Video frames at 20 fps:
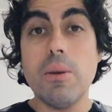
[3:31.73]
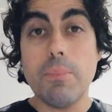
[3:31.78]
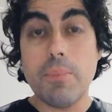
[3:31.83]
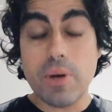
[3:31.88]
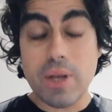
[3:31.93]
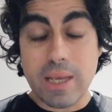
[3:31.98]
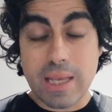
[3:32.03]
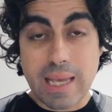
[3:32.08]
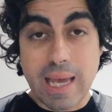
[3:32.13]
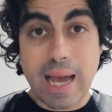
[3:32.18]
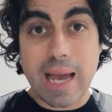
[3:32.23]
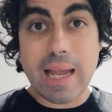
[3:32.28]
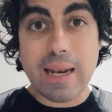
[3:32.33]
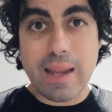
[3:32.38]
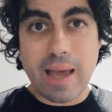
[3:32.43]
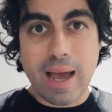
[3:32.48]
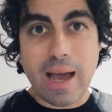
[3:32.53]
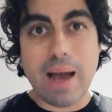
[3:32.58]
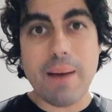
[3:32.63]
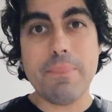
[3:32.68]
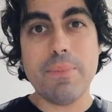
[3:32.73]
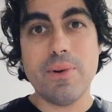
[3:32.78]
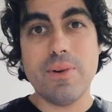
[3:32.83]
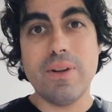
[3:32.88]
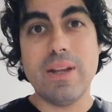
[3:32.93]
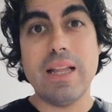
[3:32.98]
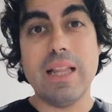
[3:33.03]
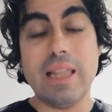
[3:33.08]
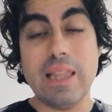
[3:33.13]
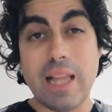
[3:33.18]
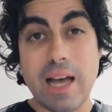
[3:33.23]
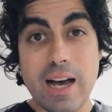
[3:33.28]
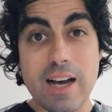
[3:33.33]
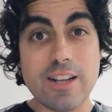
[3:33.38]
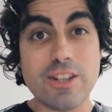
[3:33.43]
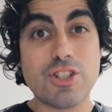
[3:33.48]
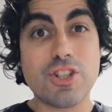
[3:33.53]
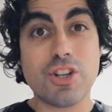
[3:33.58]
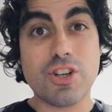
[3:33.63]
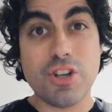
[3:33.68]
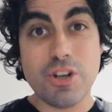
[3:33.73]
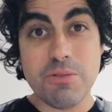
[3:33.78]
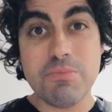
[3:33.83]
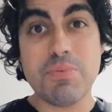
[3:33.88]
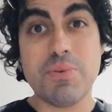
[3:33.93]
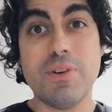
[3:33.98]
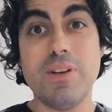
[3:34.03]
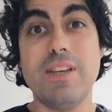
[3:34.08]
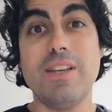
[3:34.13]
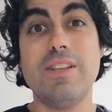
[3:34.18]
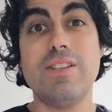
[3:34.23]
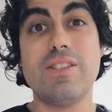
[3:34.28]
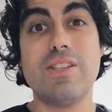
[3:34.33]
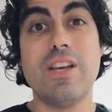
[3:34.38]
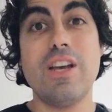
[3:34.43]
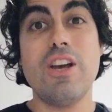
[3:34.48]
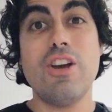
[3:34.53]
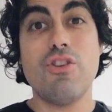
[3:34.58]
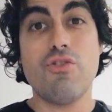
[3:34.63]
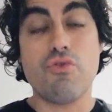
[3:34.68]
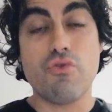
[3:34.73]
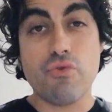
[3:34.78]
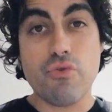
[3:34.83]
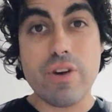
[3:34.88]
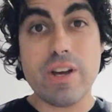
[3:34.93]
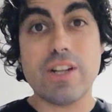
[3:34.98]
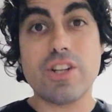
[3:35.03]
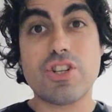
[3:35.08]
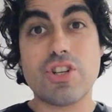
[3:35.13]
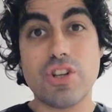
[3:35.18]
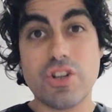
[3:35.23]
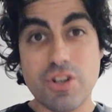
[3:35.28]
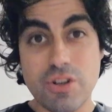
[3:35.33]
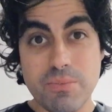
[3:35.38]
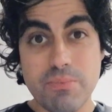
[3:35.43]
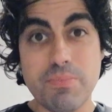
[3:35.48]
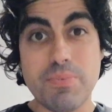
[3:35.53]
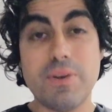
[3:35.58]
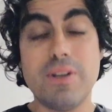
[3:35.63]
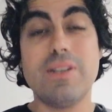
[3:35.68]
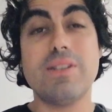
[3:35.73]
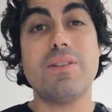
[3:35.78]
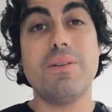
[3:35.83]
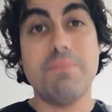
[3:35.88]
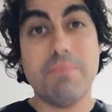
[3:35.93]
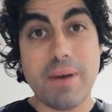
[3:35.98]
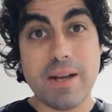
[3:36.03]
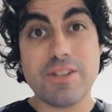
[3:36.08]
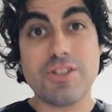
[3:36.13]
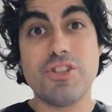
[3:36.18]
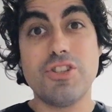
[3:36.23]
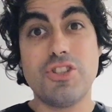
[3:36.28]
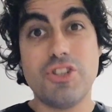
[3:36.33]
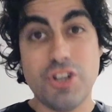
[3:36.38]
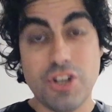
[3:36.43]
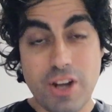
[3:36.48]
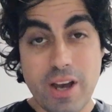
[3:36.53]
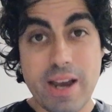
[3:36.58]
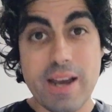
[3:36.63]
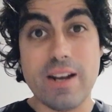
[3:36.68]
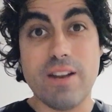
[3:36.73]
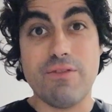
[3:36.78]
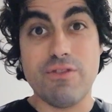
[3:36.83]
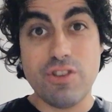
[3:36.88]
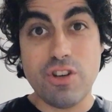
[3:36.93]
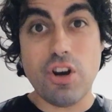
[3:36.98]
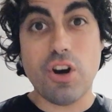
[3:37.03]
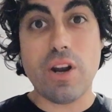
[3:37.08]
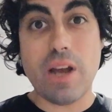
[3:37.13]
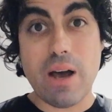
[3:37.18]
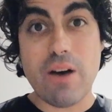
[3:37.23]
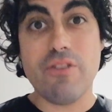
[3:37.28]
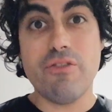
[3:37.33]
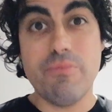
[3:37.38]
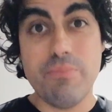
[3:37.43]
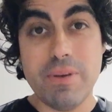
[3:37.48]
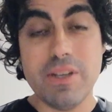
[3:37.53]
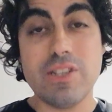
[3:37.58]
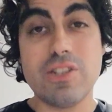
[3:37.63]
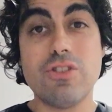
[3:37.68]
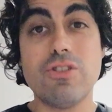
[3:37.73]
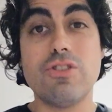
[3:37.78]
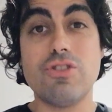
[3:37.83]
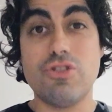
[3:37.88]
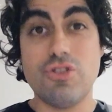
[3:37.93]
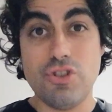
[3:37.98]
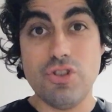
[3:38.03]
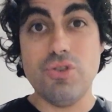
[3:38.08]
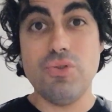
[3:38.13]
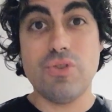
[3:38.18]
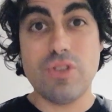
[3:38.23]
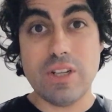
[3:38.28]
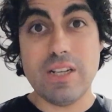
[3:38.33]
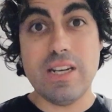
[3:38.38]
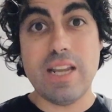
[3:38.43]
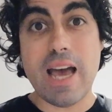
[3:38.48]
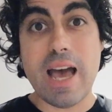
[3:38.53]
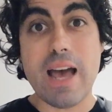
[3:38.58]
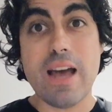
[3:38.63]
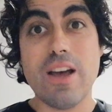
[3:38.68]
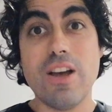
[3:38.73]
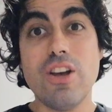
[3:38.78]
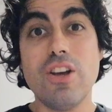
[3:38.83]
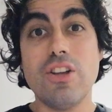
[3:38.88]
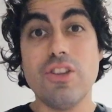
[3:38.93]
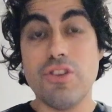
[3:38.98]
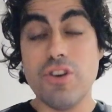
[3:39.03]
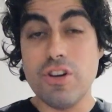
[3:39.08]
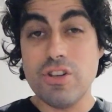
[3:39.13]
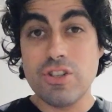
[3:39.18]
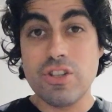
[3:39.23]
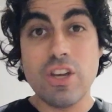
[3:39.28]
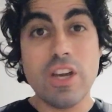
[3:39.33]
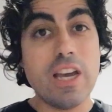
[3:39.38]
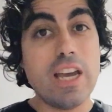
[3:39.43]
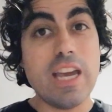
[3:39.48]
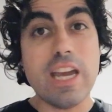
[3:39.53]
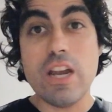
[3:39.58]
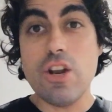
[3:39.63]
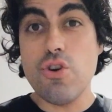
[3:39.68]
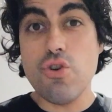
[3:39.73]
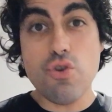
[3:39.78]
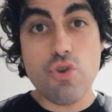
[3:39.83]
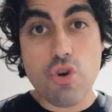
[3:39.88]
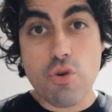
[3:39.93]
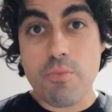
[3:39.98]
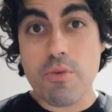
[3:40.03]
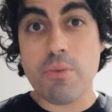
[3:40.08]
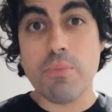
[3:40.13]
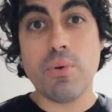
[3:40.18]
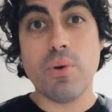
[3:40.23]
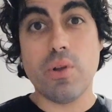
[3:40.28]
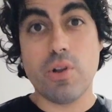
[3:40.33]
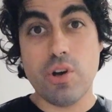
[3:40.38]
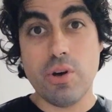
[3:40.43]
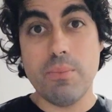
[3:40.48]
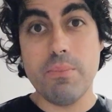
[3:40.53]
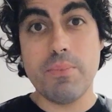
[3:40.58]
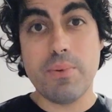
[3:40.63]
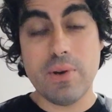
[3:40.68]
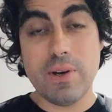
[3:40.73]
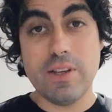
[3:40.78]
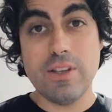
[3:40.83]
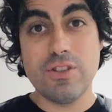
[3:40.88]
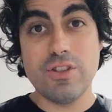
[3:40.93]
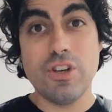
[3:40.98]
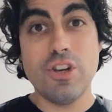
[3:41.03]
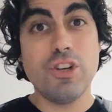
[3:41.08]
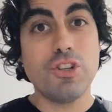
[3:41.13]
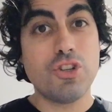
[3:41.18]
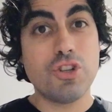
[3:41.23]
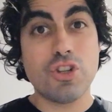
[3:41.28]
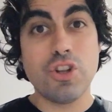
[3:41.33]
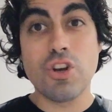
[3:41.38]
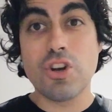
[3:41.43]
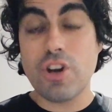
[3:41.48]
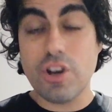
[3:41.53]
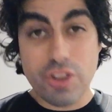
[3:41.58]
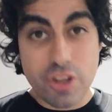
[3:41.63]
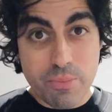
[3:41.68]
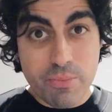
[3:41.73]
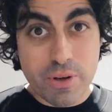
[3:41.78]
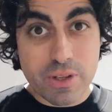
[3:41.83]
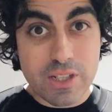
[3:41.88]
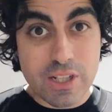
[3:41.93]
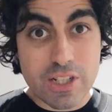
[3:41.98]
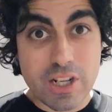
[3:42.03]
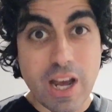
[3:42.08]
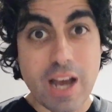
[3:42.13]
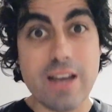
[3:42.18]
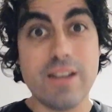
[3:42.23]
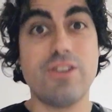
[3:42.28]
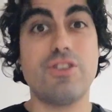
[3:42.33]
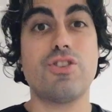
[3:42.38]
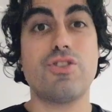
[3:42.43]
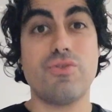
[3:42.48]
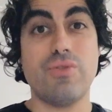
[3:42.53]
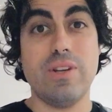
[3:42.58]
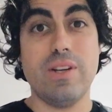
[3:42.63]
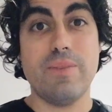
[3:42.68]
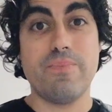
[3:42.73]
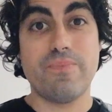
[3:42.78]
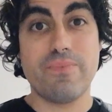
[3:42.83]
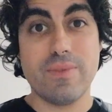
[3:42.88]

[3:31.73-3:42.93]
but it can happen. Larger companies, richer companies than Manchester United have gone out of business due to debt. There's innumerable companies. Just look on the British High Street,